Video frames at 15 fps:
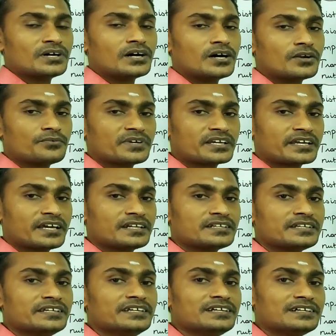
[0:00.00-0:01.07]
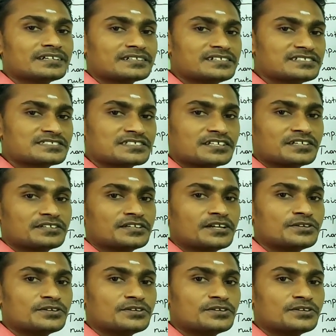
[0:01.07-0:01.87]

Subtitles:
or we can increase the